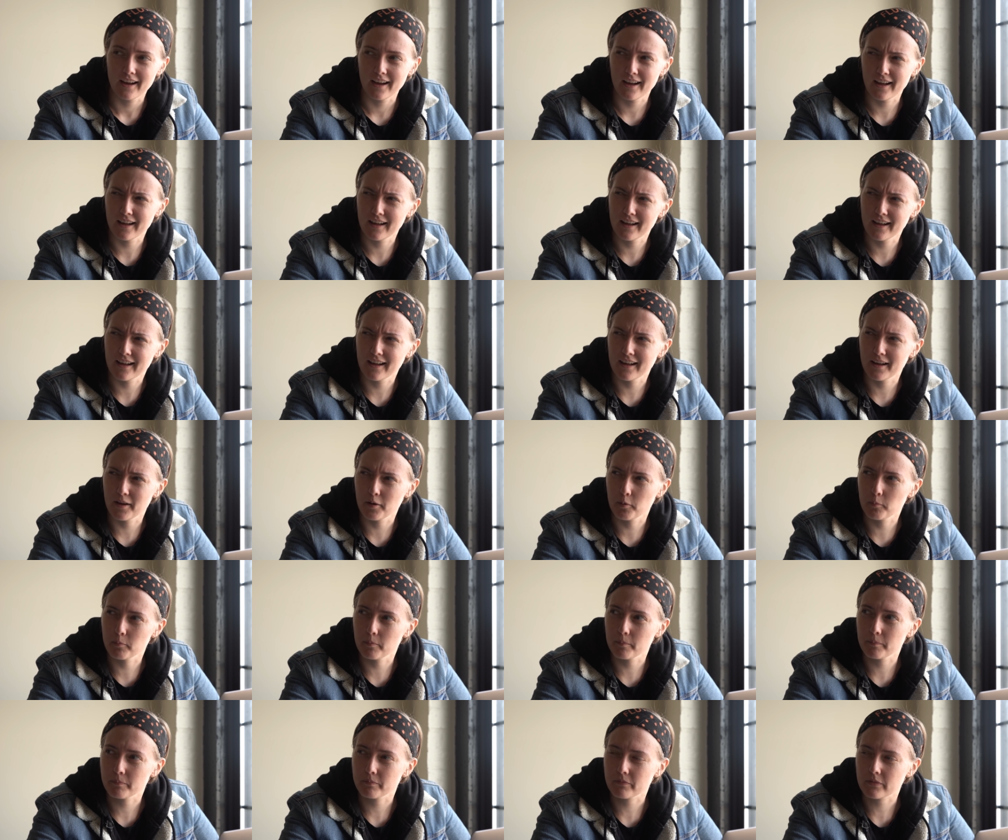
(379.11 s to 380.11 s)

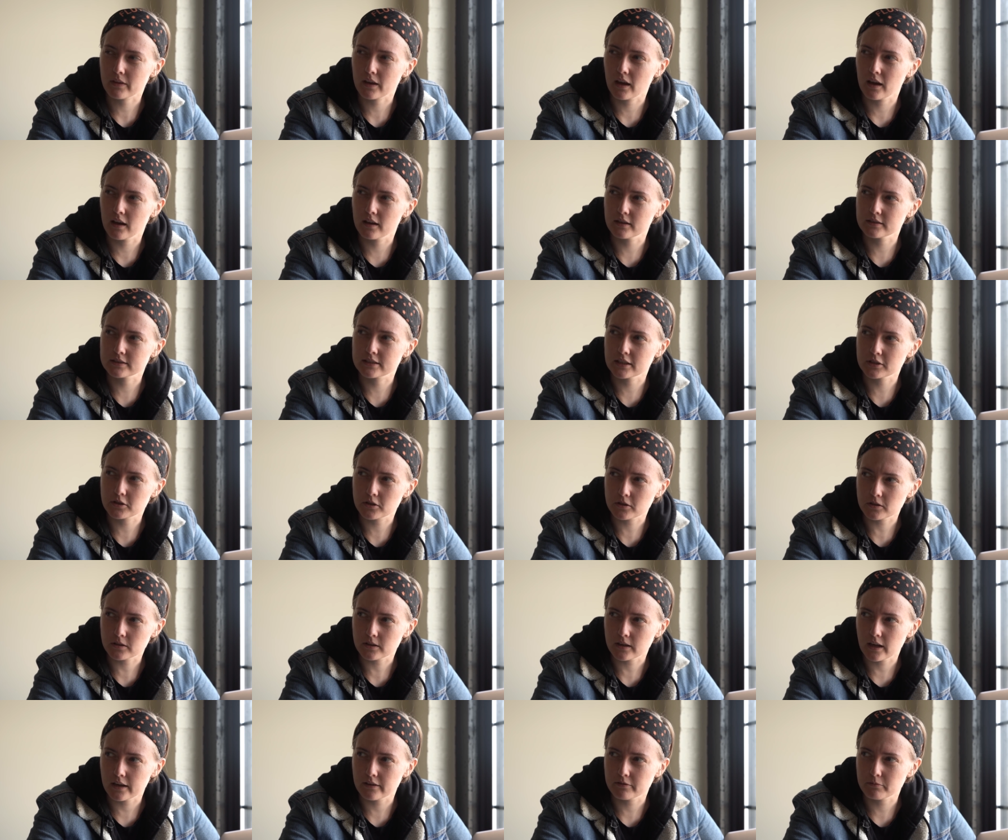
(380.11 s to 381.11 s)
Um,
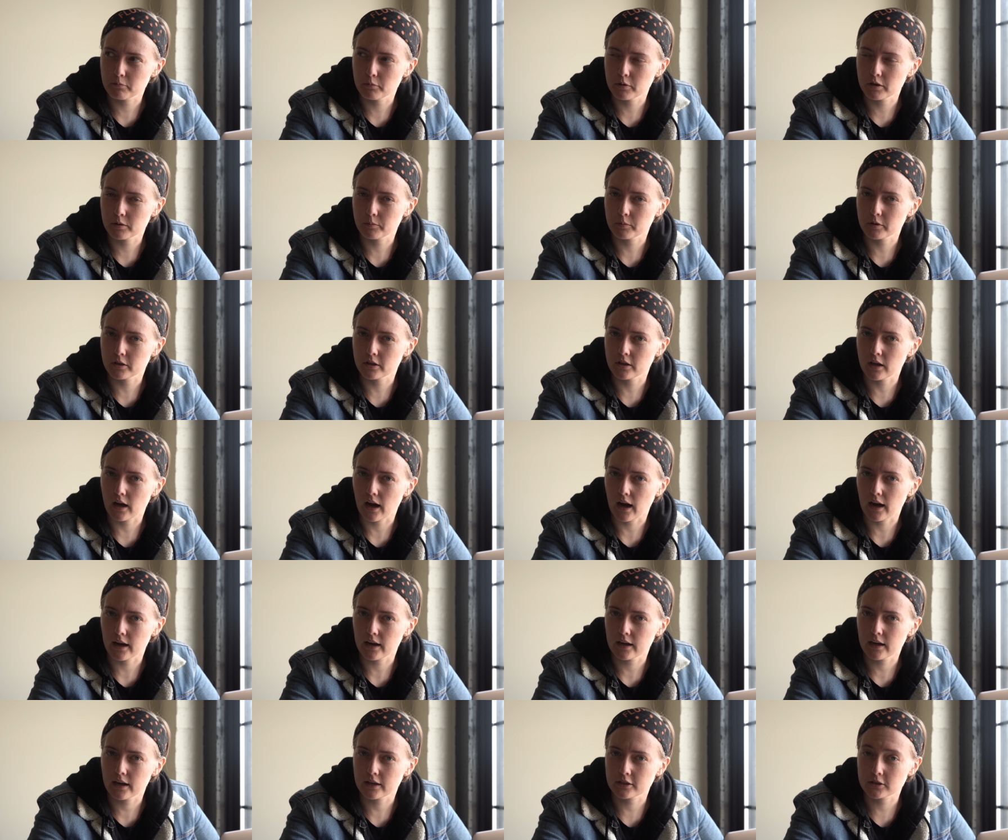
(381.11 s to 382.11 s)
digital life minimal,
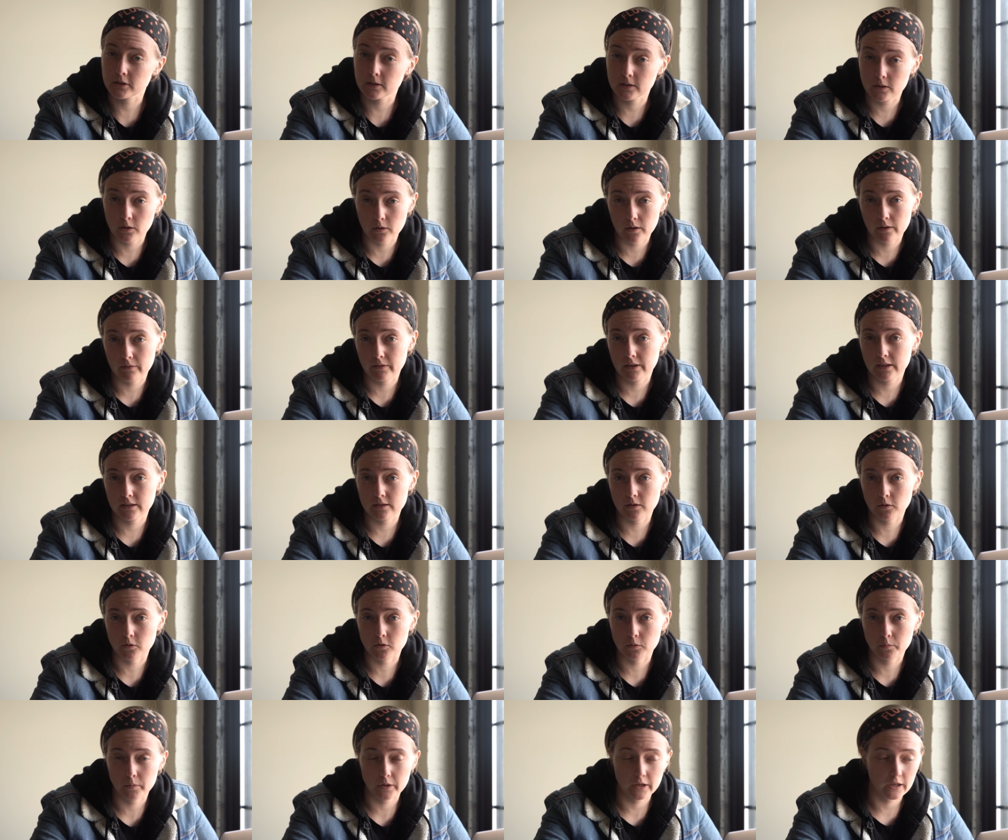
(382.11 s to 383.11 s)
I actually don't have any
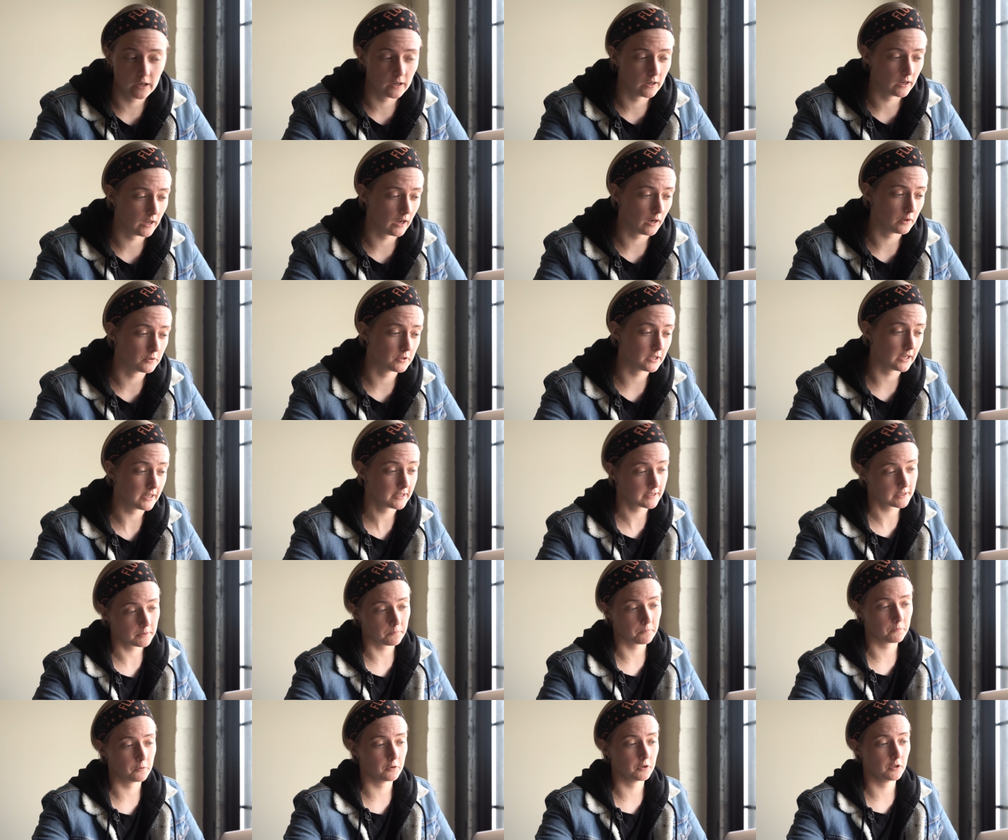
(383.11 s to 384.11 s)
social media accounts
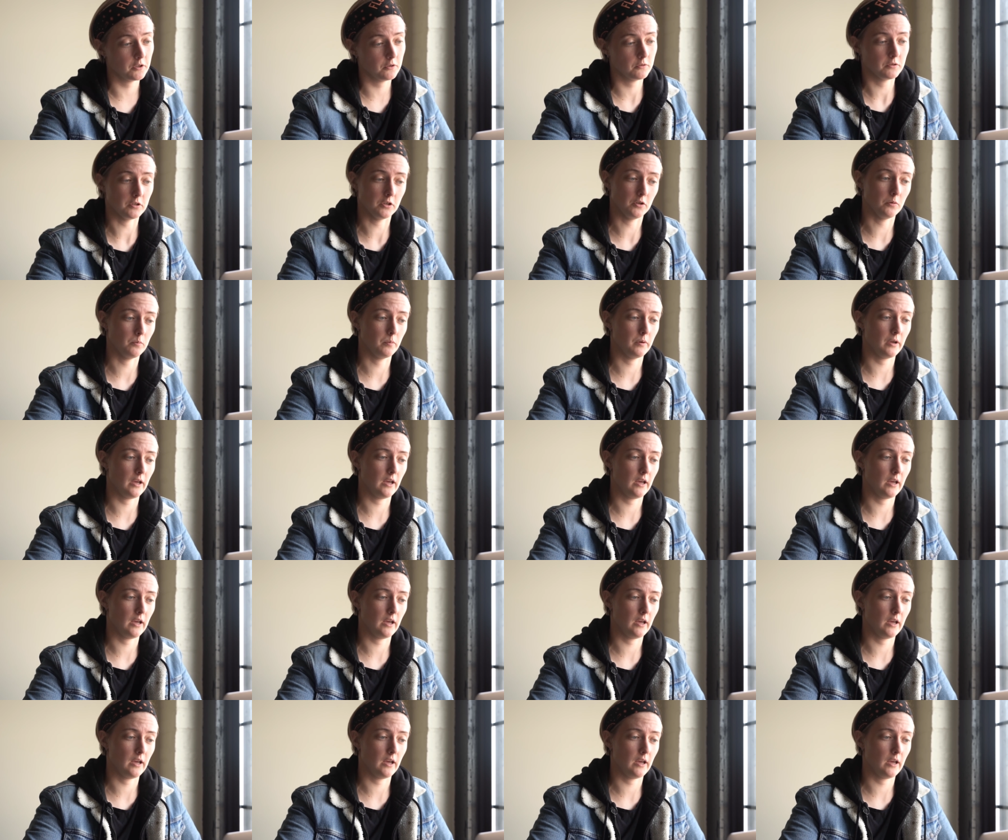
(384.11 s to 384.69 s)
except for YouTube.